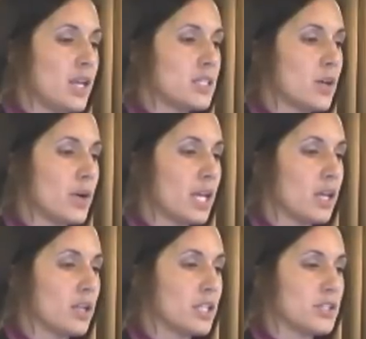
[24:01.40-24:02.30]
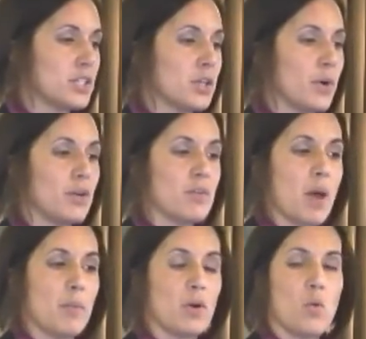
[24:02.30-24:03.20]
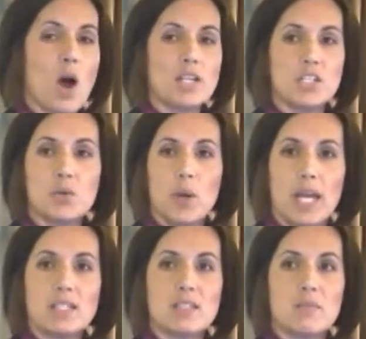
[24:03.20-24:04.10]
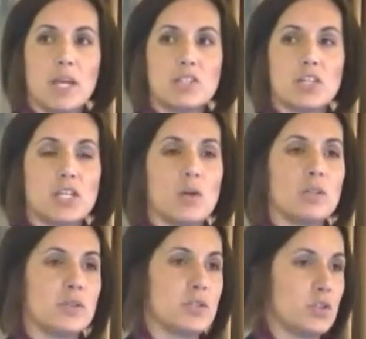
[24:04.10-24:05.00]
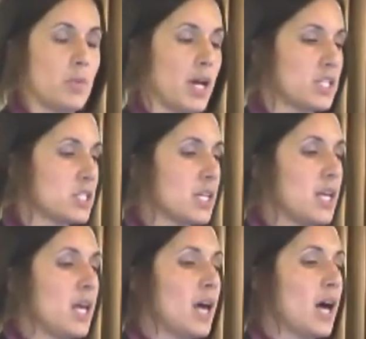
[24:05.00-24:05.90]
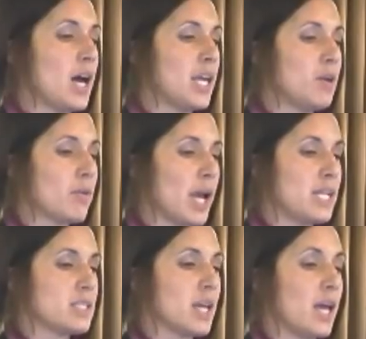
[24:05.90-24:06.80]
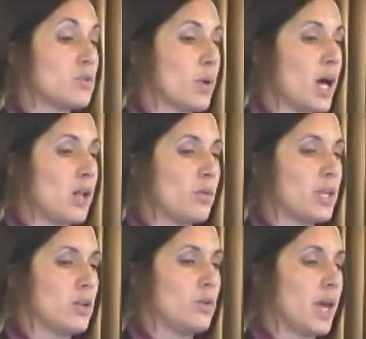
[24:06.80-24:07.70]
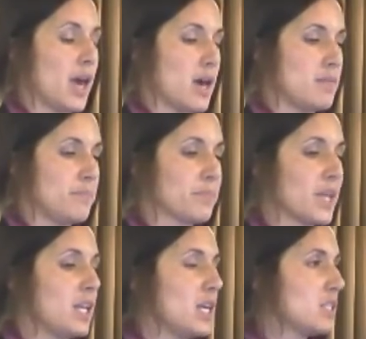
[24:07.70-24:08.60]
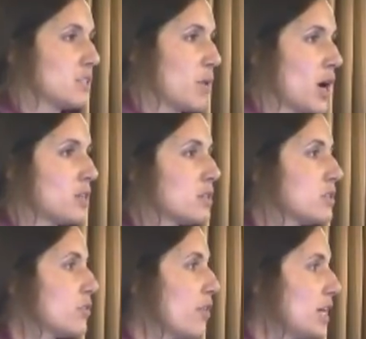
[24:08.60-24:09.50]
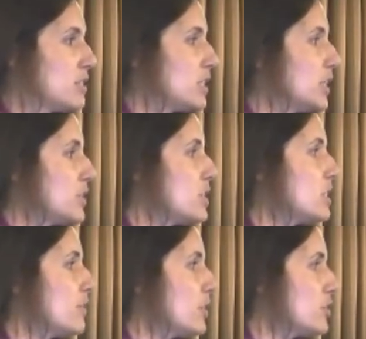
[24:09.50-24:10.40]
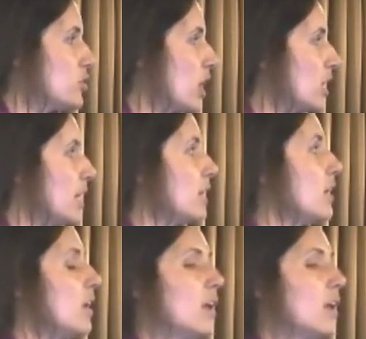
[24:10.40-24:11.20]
So in conclusion, you want to remember, watch your weight, make sure you don't lose too much, eat right and well when you can, and eat smart. So find solutions. If you're struggling,